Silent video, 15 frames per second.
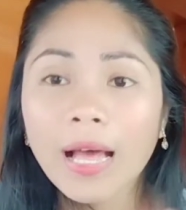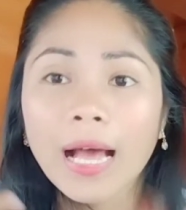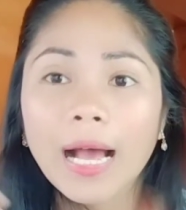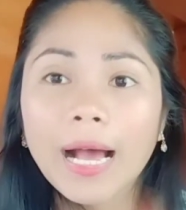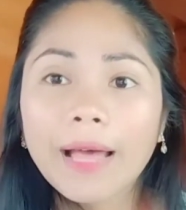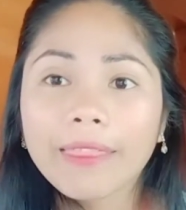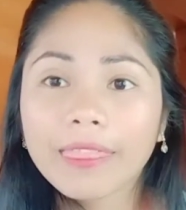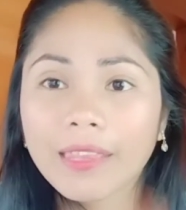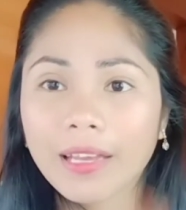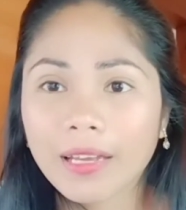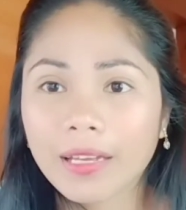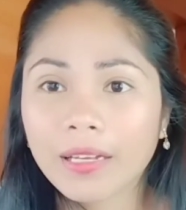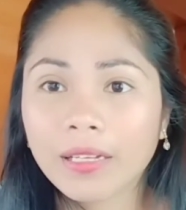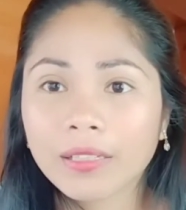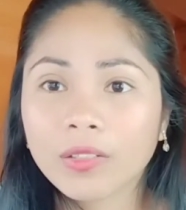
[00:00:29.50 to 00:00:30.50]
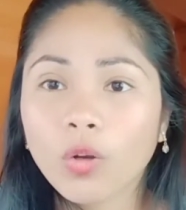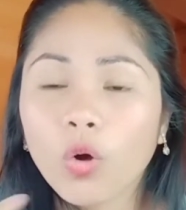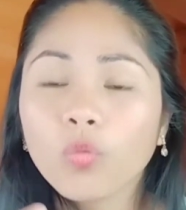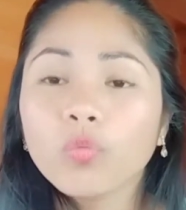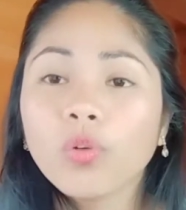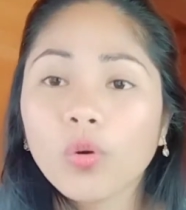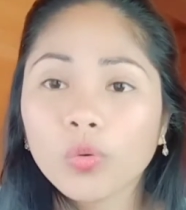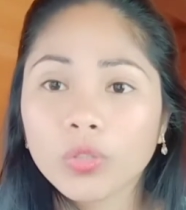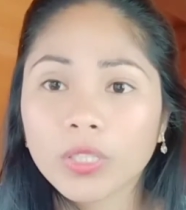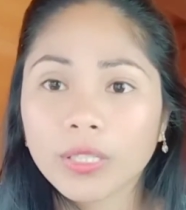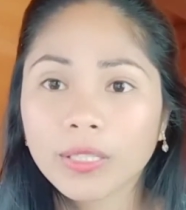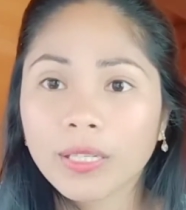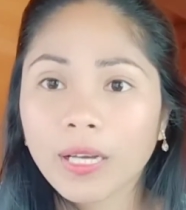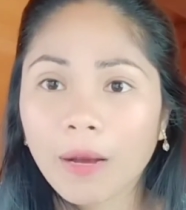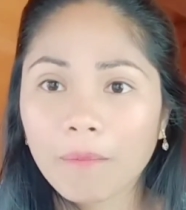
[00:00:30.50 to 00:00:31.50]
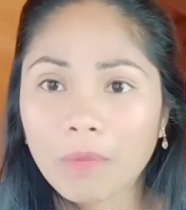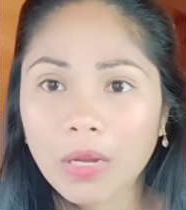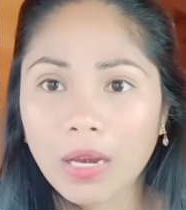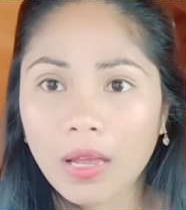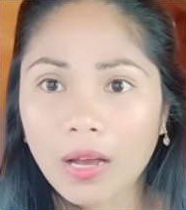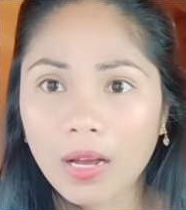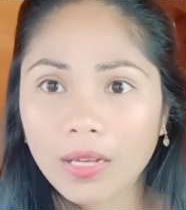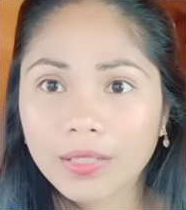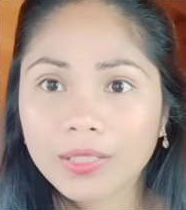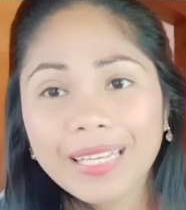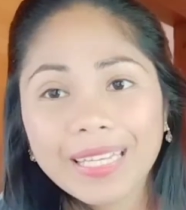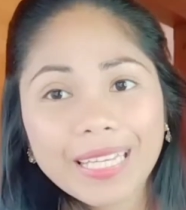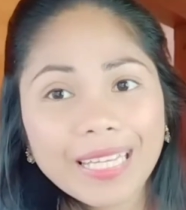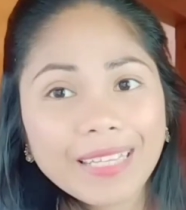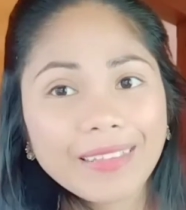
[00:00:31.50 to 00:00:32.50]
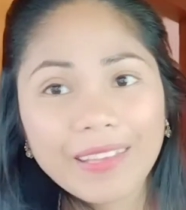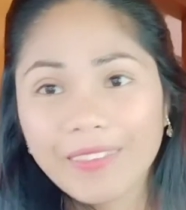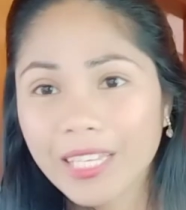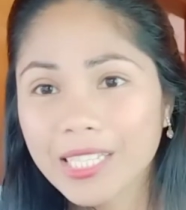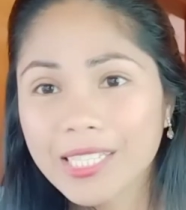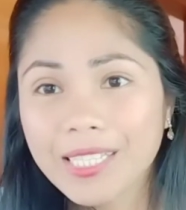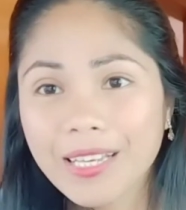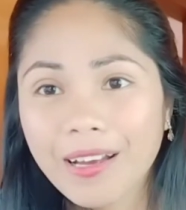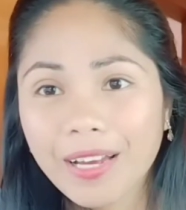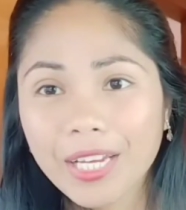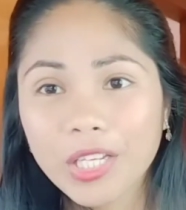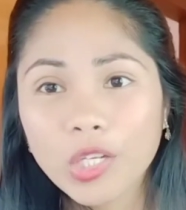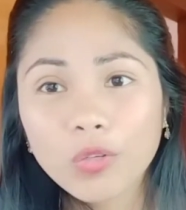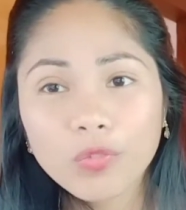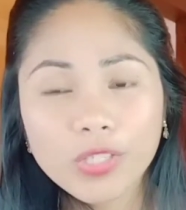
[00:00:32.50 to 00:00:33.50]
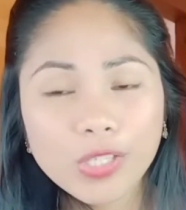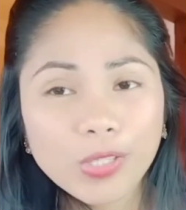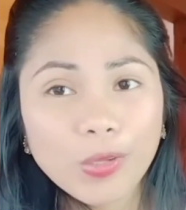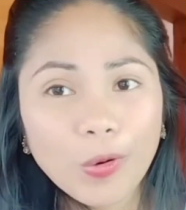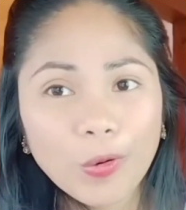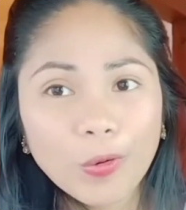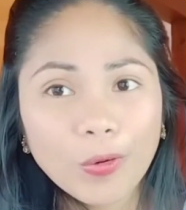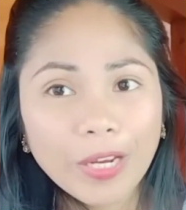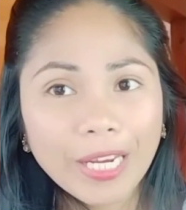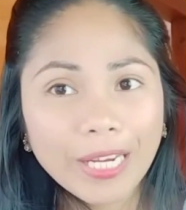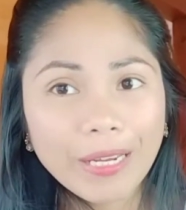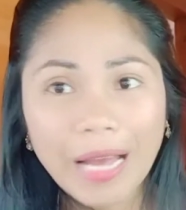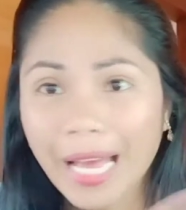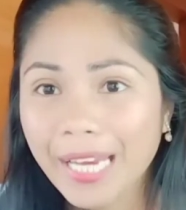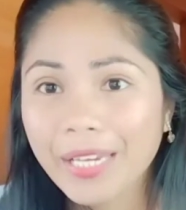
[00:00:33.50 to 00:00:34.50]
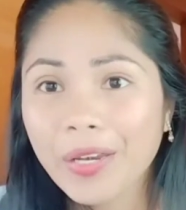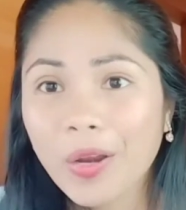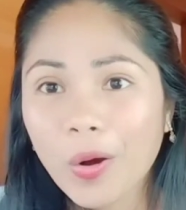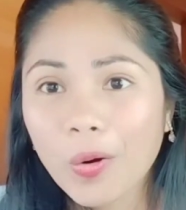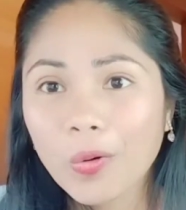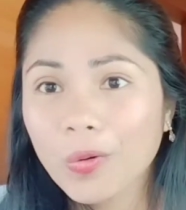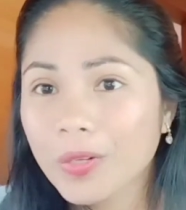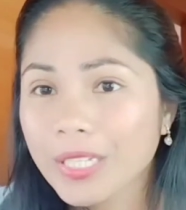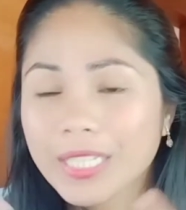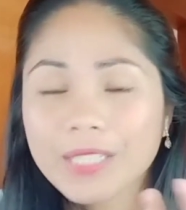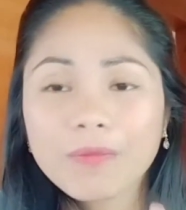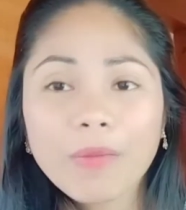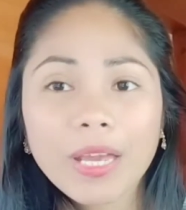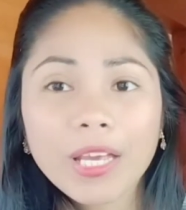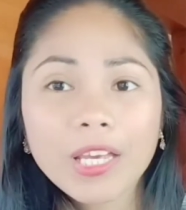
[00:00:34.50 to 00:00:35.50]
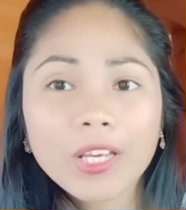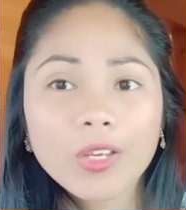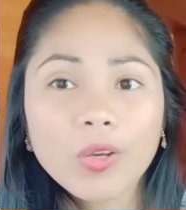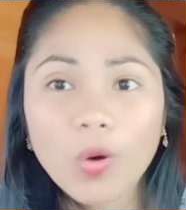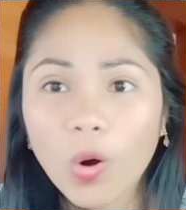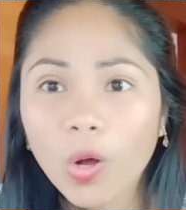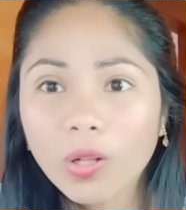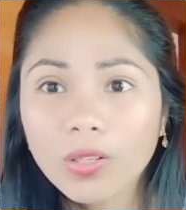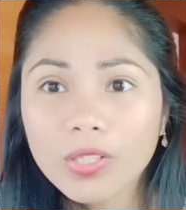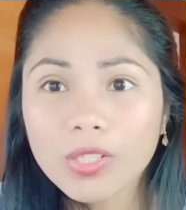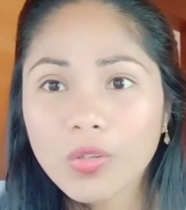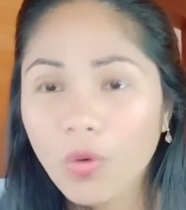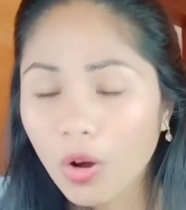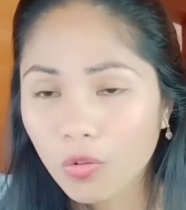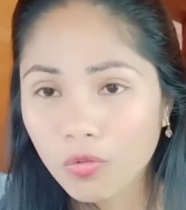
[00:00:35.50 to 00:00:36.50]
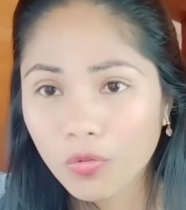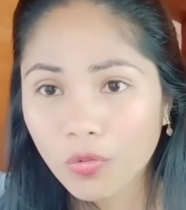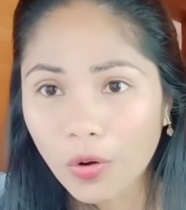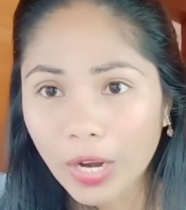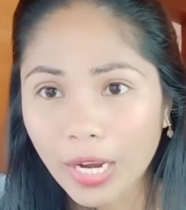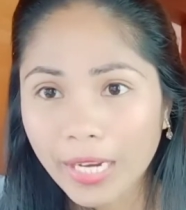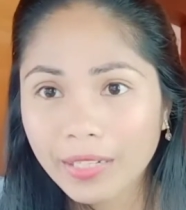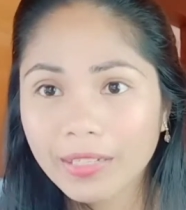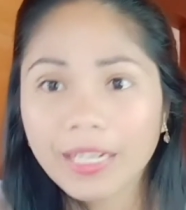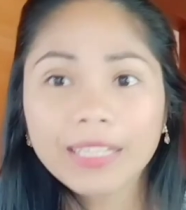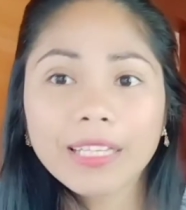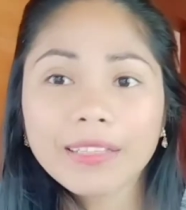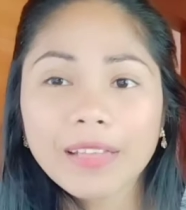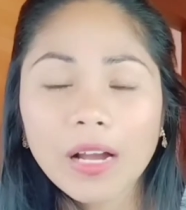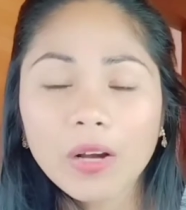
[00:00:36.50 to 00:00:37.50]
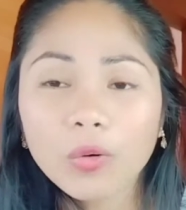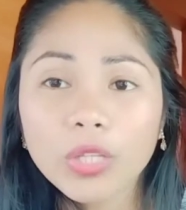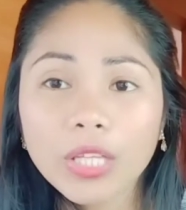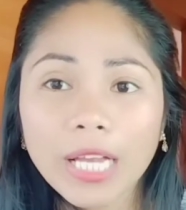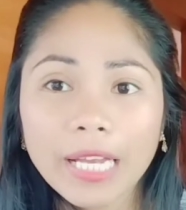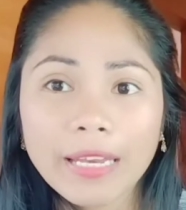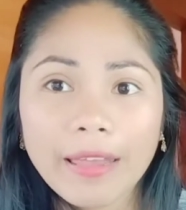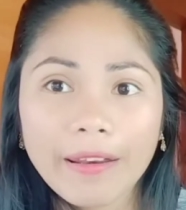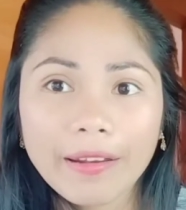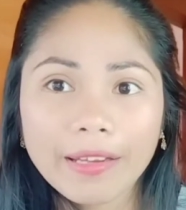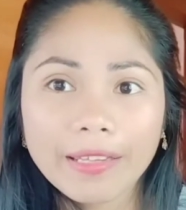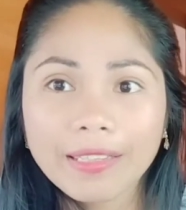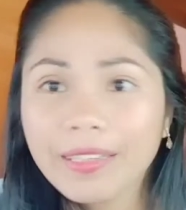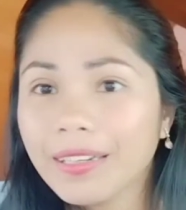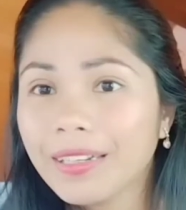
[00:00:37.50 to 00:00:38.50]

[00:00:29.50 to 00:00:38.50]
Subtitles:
at the end offloaded ka pala. And this kind of story, I know, is making you also afraid. Natatakot ka na rin.